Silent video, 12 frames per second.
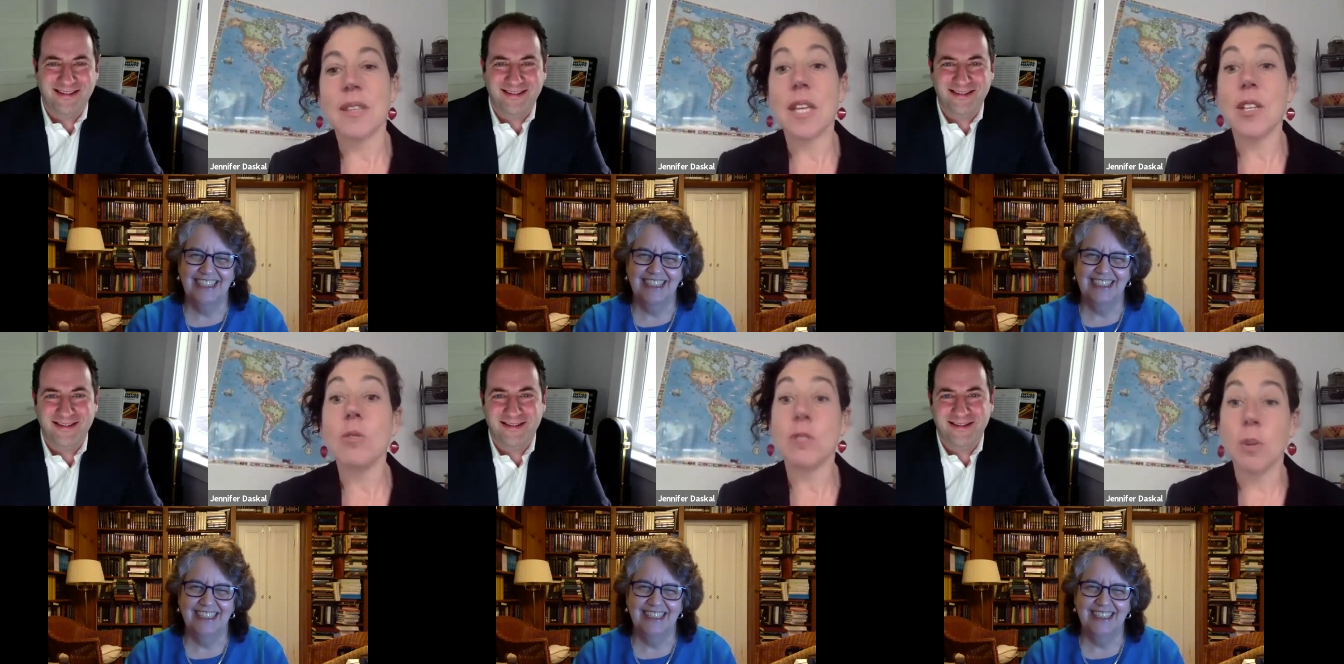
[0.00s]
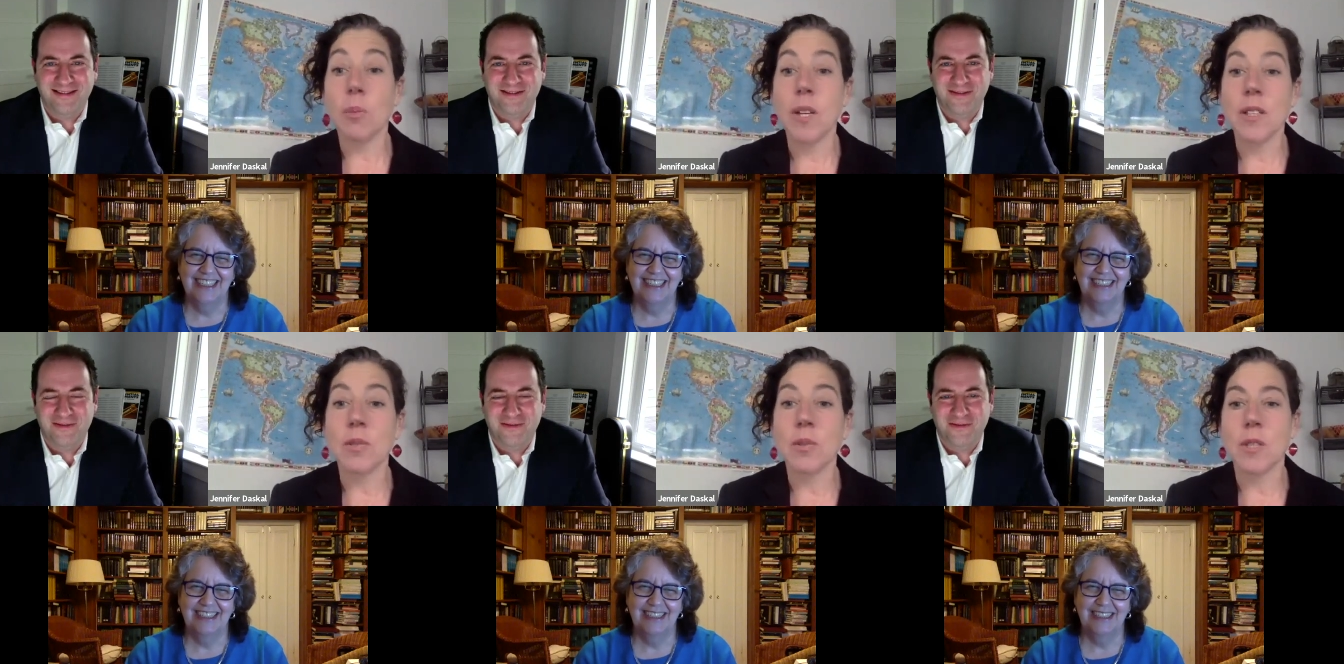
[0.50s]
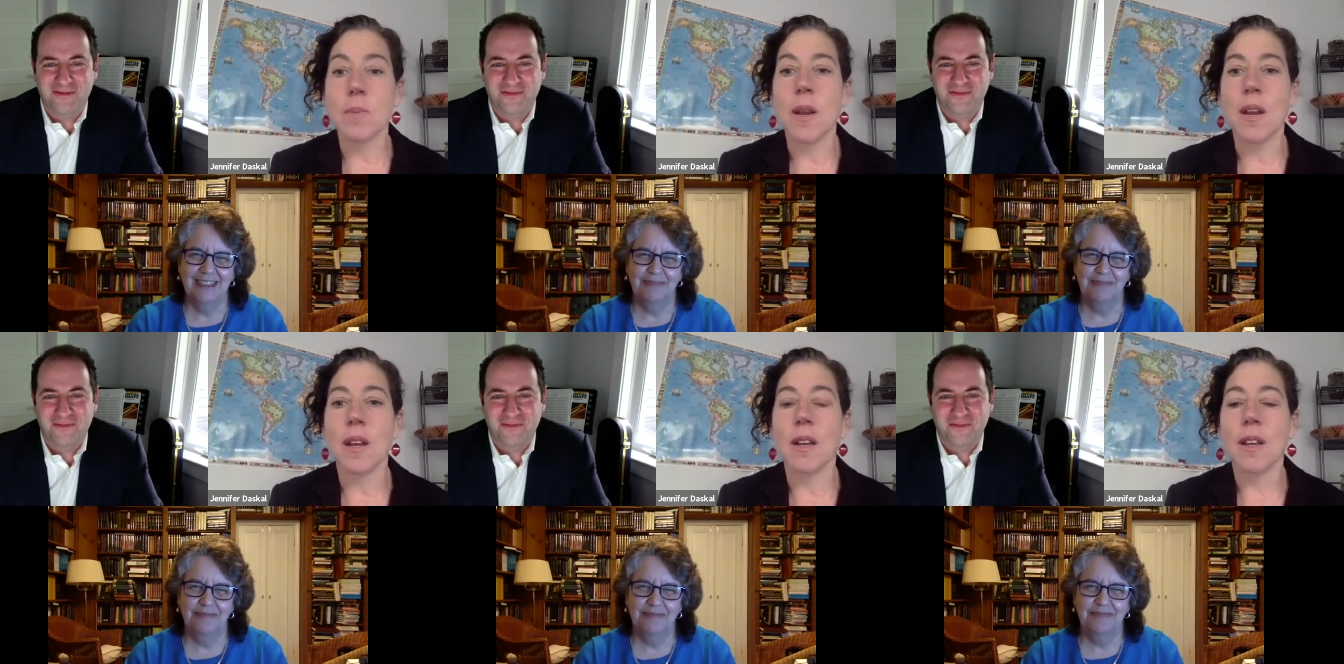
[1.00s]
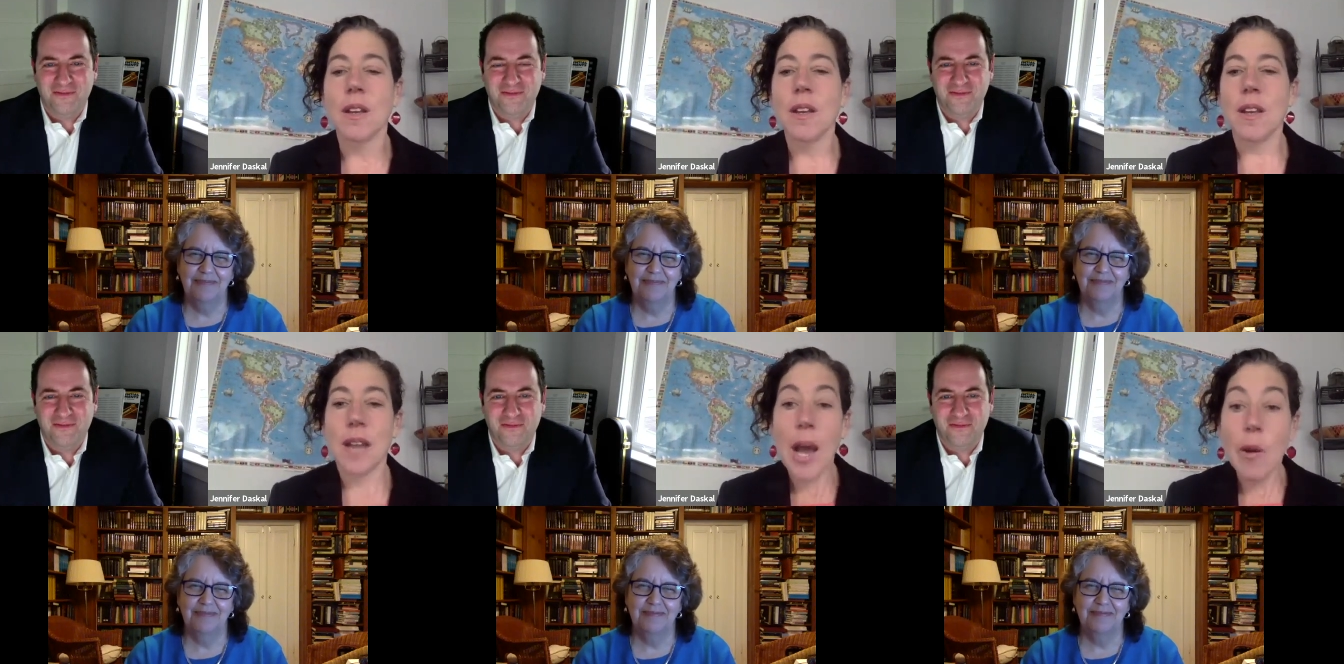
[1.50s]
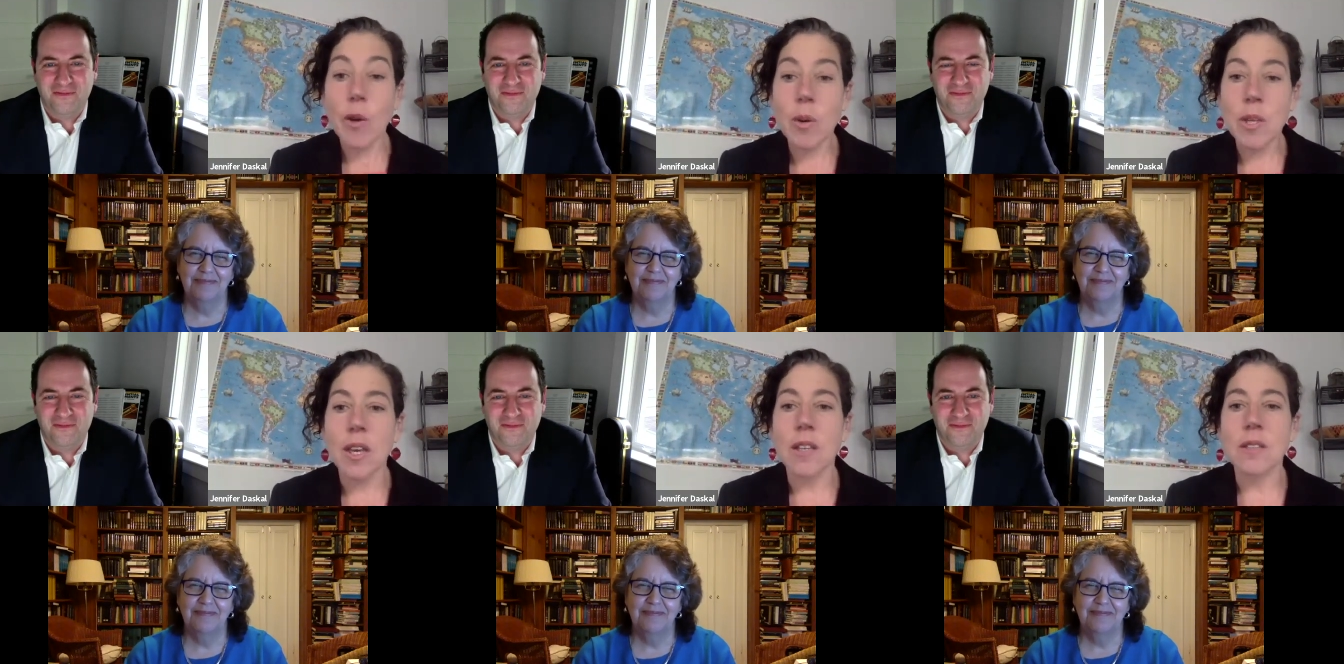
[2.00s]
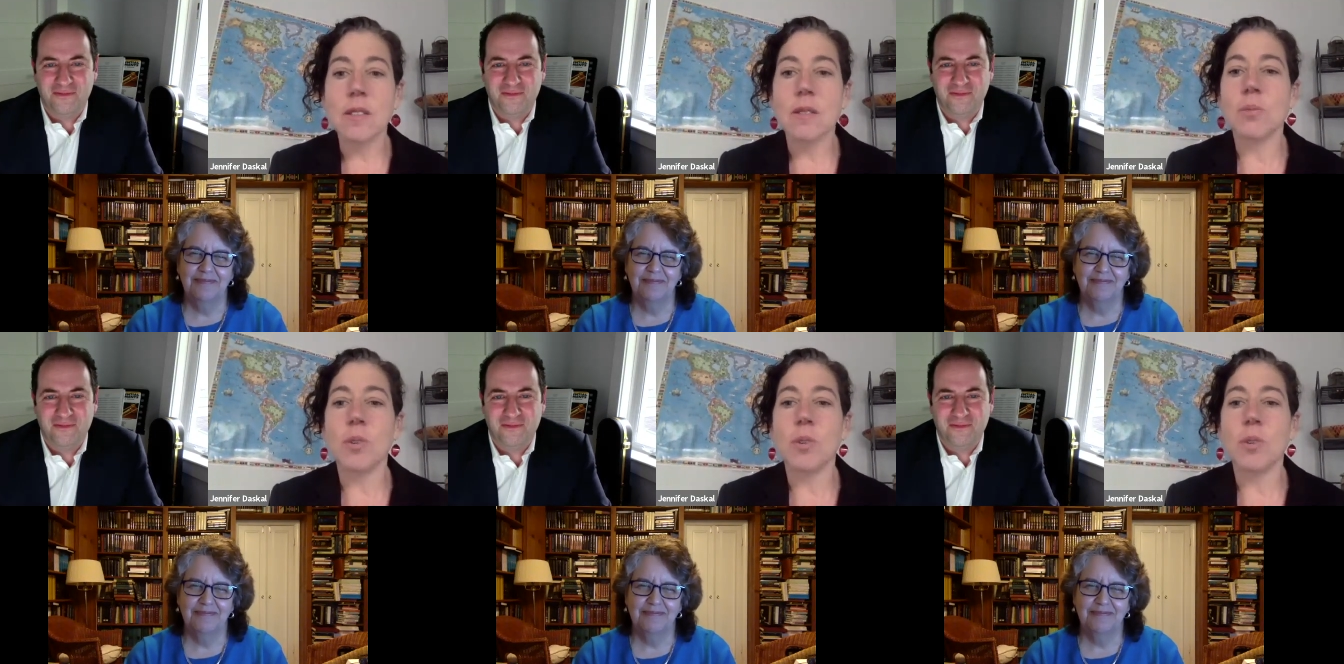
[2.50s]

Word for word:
Speaker 1: Thank you so much for spending an hour with us.